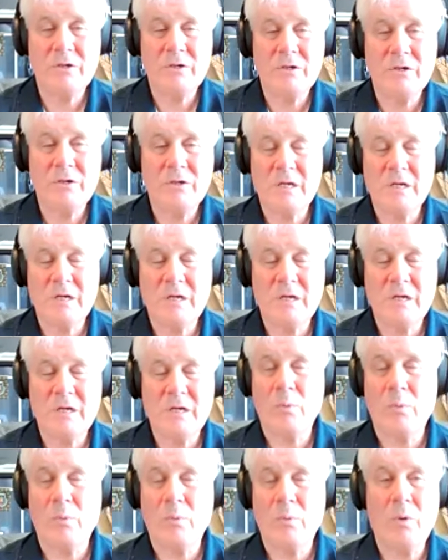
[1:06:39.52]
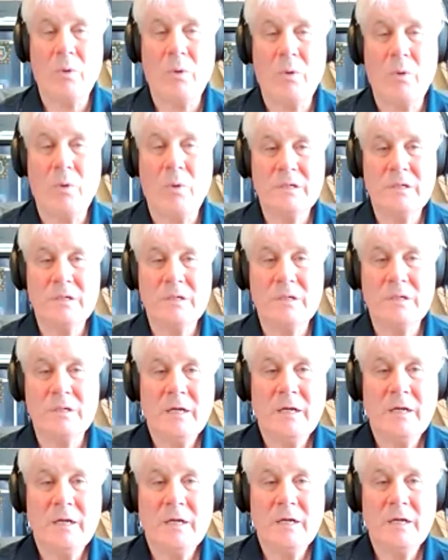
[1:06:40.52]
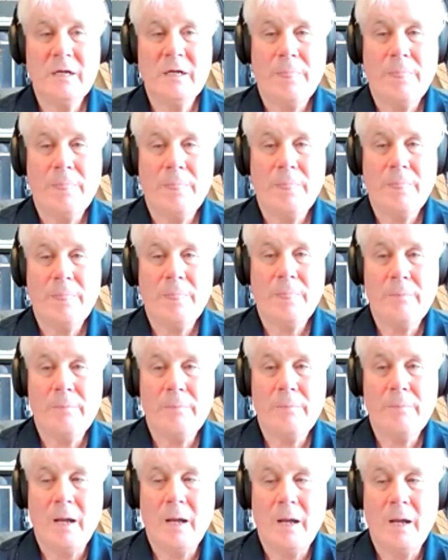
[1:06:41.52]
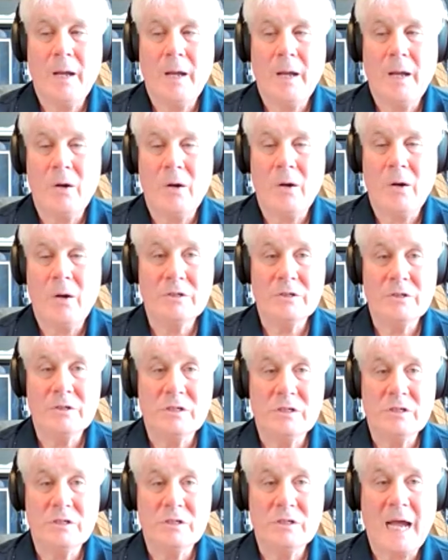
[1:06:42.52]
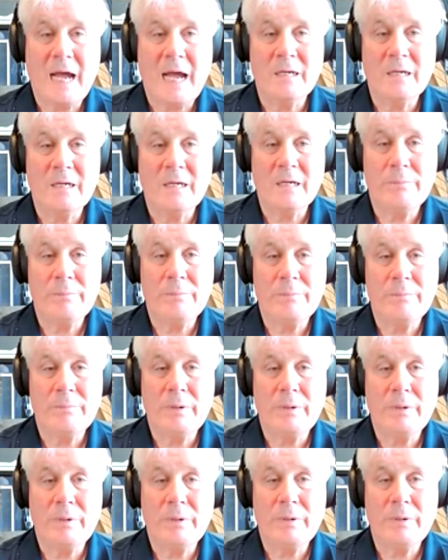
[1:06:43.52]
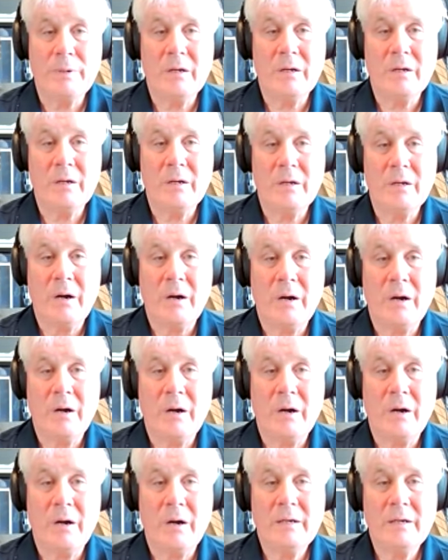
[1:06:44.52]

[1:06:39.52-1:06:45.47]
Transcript: ice up, period. All right. And it's a great airplane, don't get me wrong.